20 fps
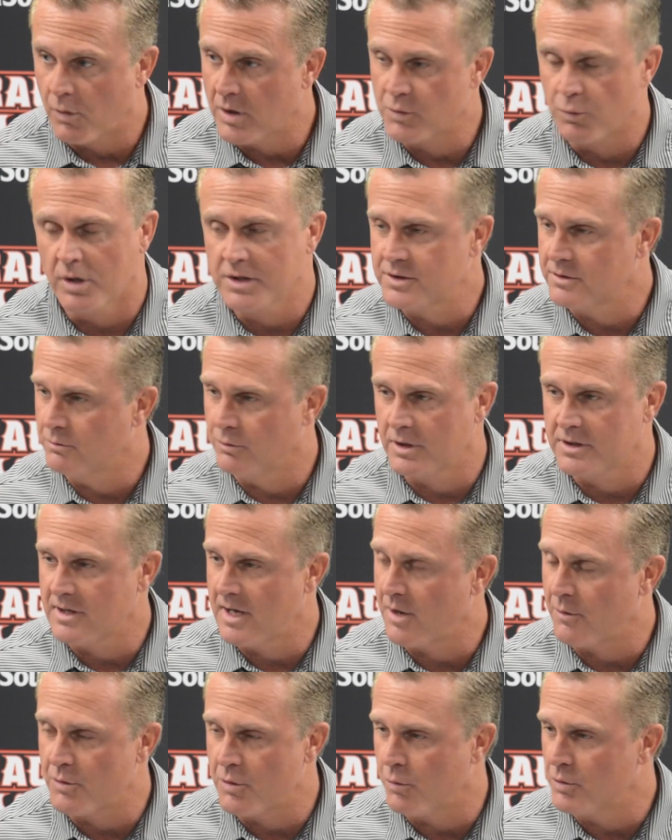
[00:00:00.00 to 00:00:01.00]
What's I
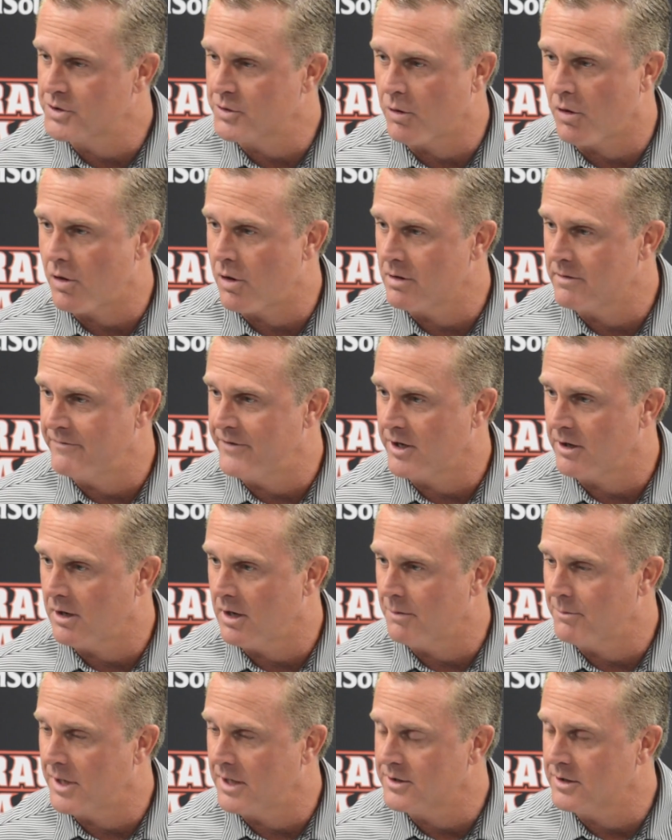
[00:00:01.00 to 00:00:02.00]
don't know what's so hard to
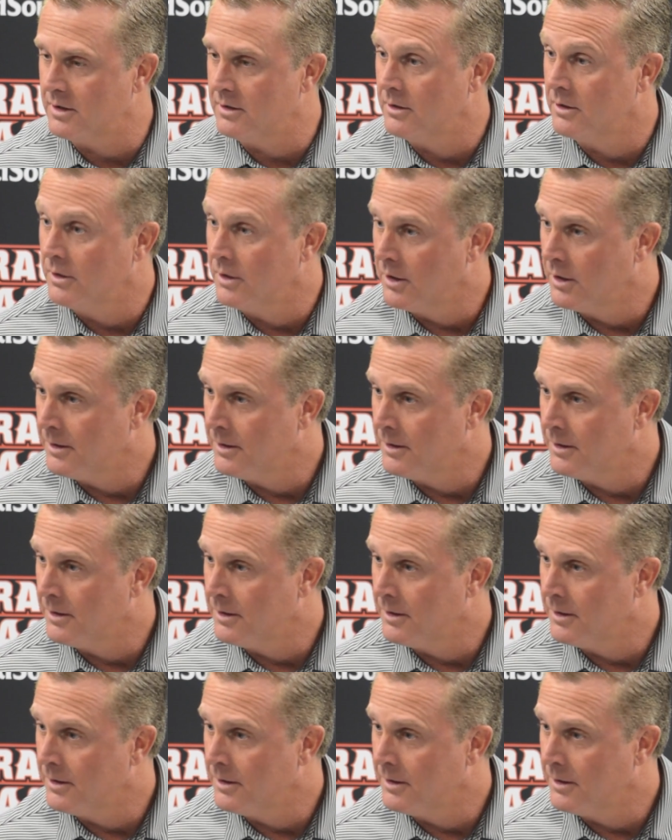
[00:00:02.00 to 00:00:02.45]
figure out about that.